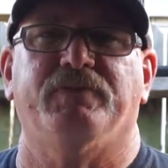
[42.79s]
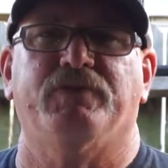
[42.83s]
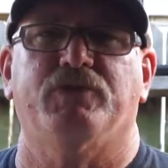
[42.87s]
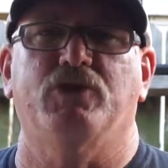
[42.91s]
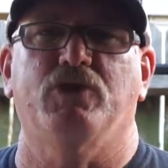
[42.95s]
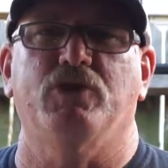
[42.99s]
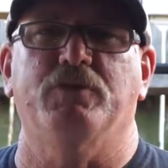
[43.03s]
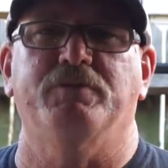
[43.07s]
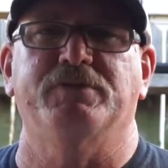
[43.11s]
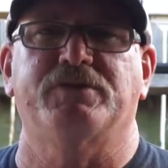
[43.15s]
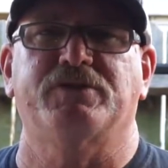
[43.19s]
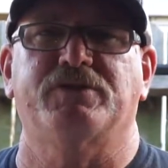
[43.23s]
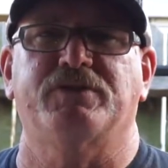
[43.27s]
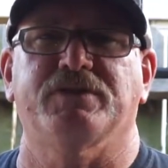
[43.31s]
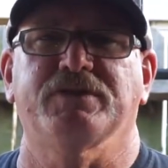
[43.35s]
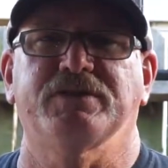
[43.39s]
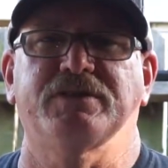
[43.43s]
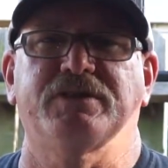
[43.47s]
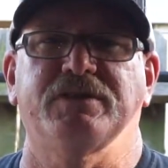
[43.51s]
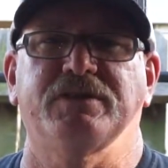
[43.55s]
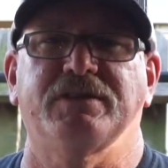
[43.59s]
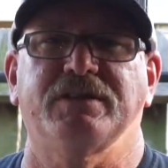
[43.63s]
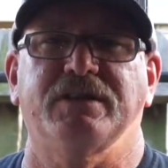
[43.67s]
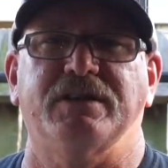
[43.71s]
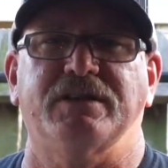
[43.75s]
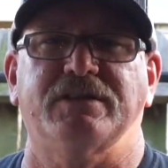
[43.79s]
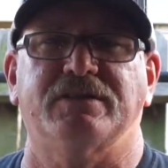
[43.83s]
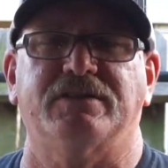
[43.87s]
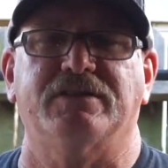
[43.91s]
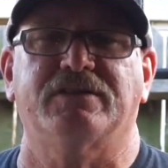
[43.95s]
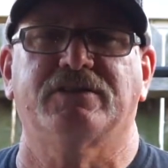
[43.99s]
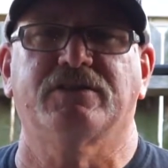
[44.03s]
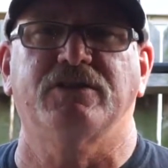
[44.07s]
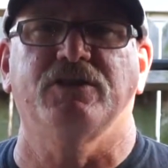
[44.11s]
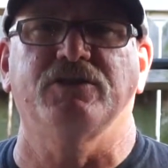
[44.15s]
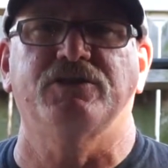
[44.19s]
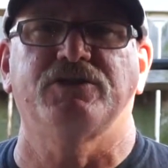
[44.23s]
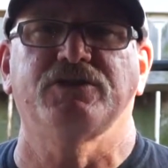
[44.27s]
Corpus Christi, Texas.
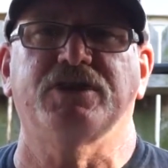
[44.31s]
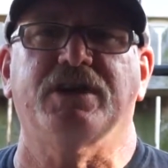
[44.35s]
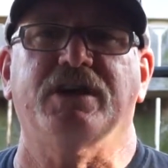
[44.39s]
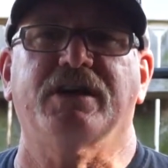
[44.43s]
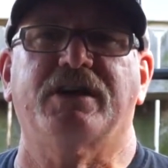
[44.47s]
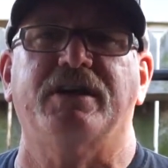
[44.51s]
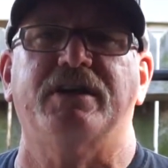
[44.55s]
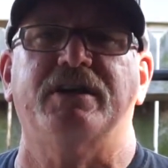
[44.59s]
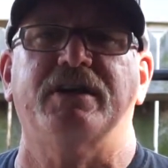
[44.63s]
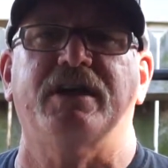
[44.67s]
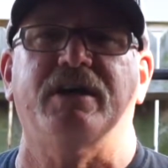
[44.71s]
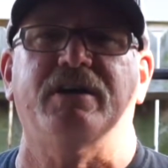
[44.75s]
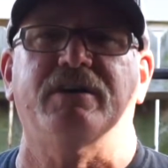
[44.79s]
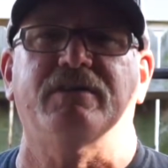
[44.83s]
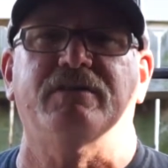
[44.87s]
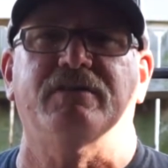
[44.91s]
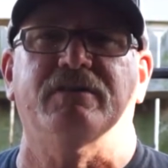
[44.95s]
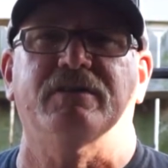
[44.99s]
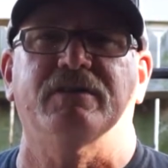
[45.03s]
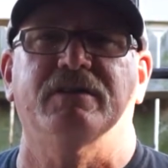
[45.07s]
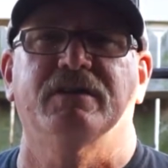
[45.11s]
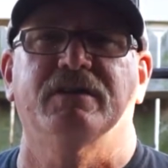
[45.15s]
Go check it out.